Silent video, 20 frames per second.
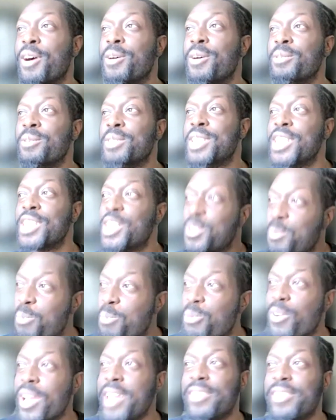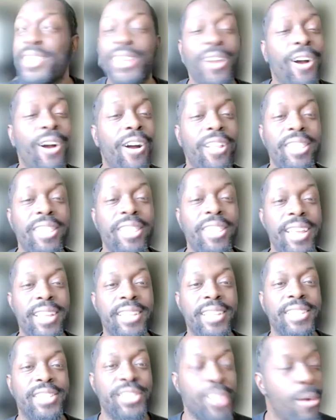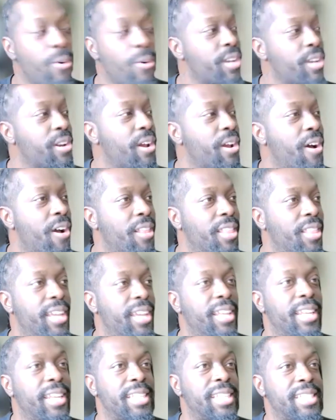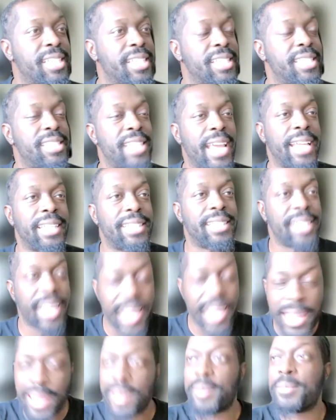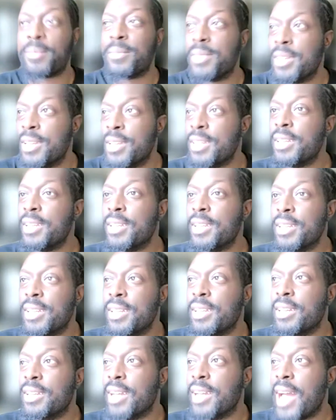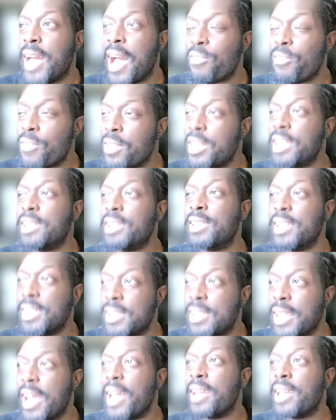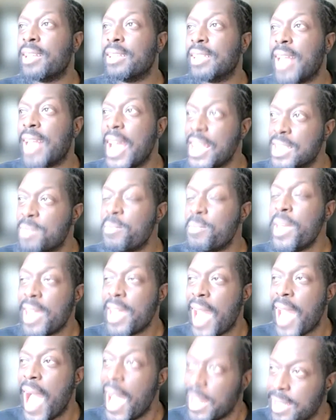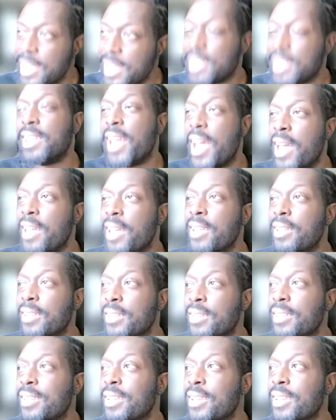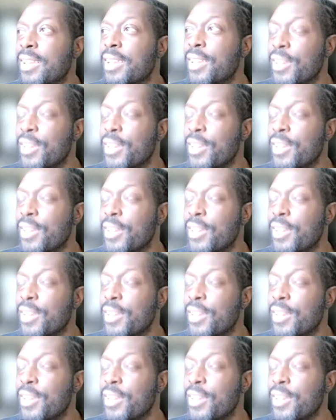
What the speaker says: just breathe it all in, soak it all in, and just say, damn, I really did that. That's me. I did that. You know